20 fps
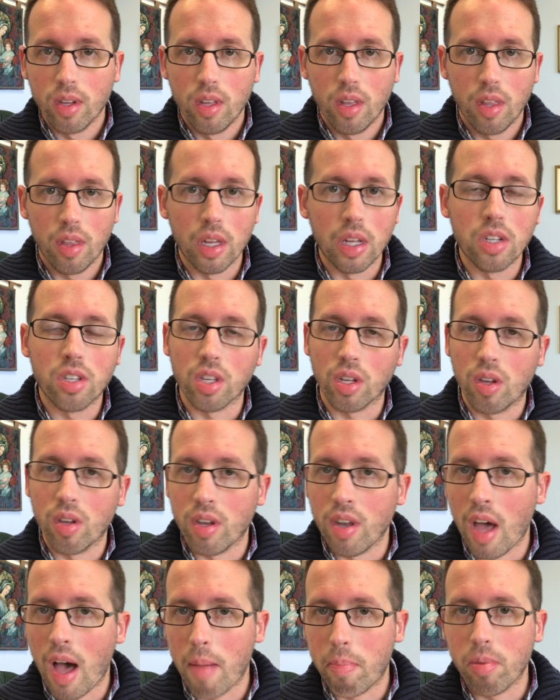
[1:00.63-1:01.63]
things that could
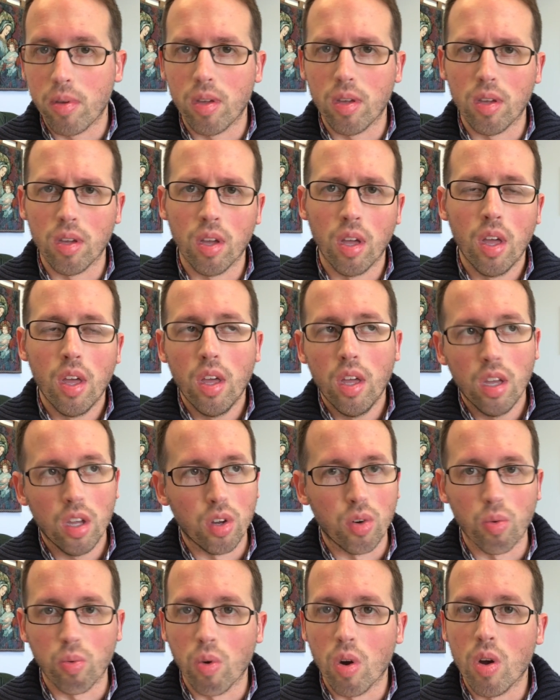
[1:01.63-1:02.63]
not be
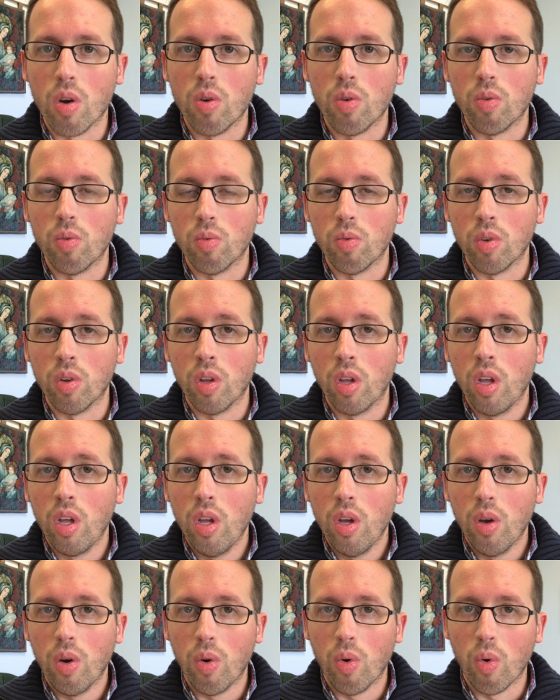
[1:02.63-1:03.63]
grown
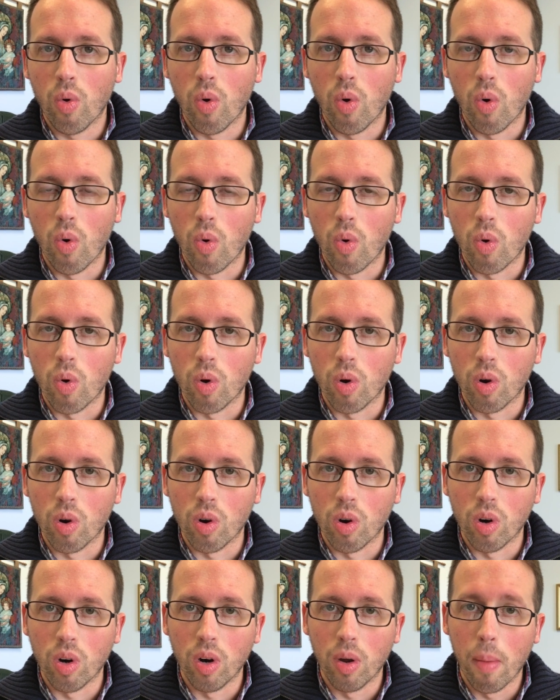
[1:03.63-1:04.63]

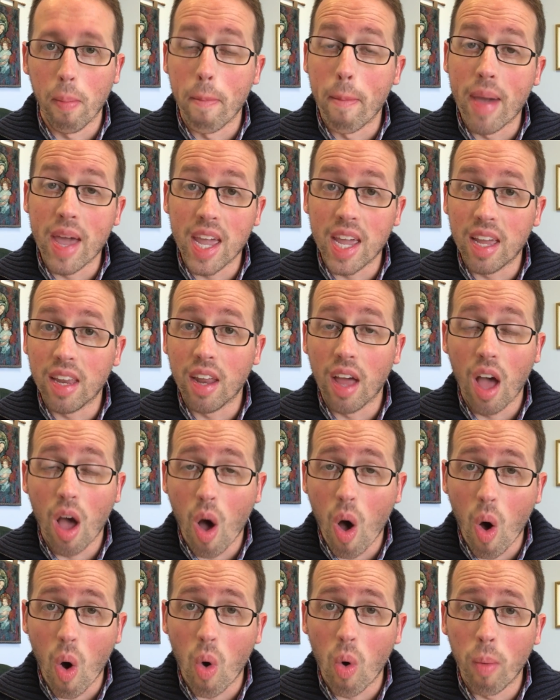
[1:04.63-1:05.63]
or made at
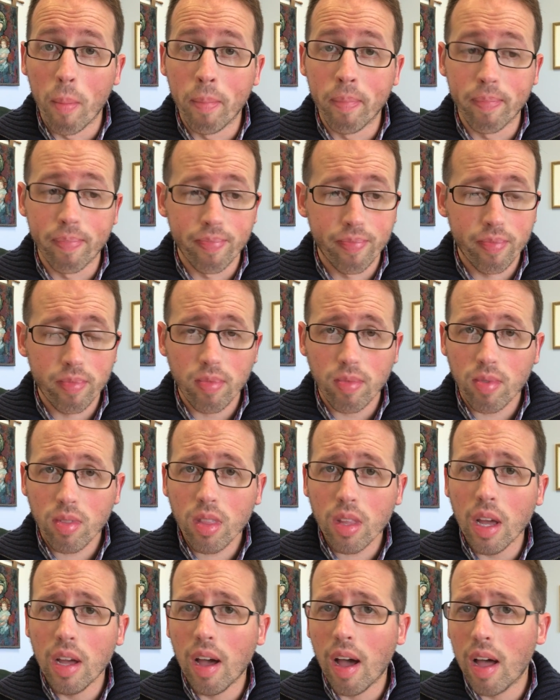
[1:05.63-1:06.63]
home,
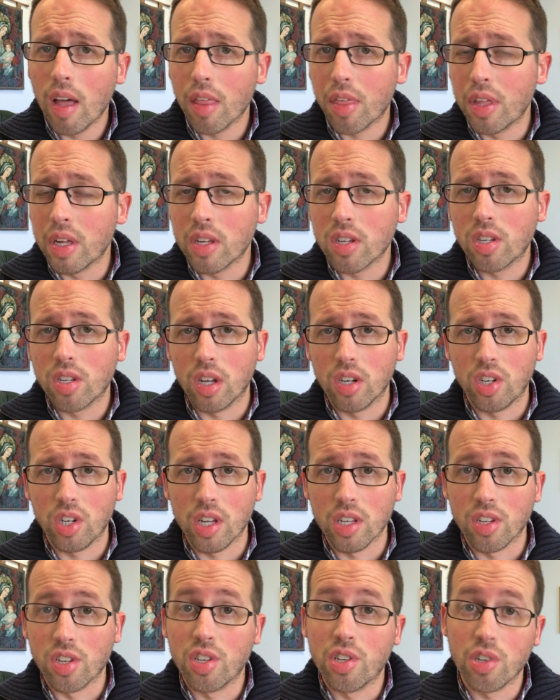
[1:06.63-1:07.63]
things such
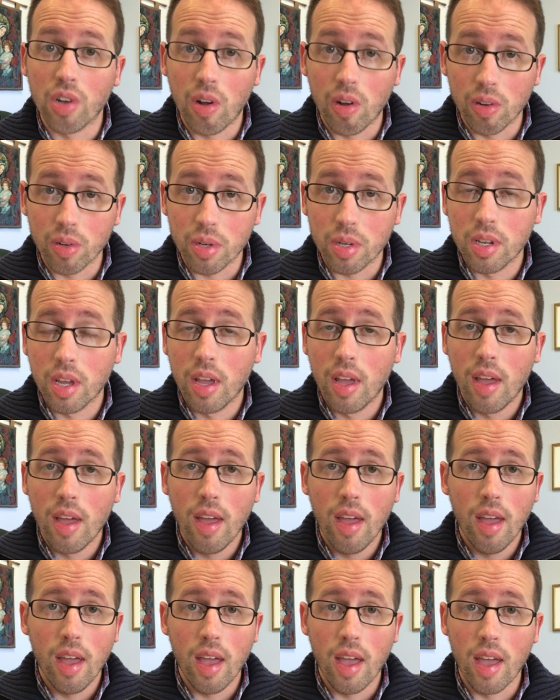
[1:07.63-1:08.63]
as salt
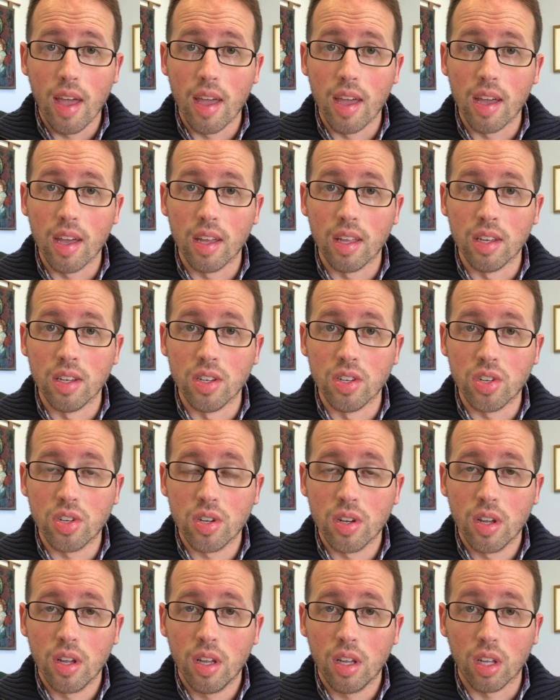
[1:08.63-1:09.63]
and
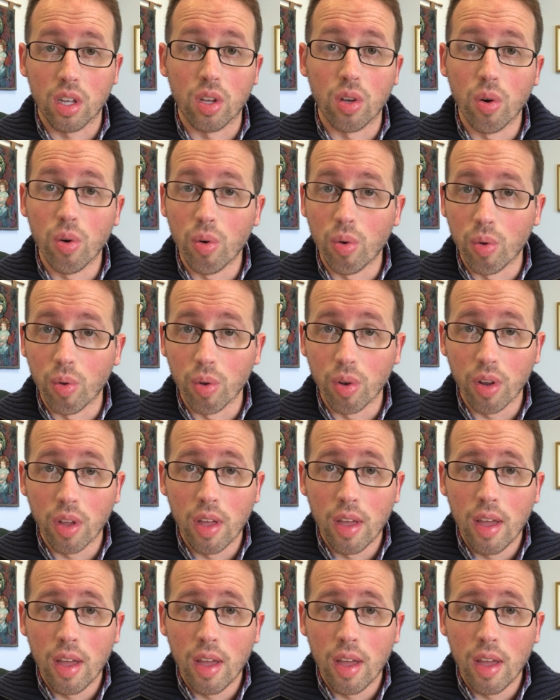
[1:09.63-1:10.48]
gold,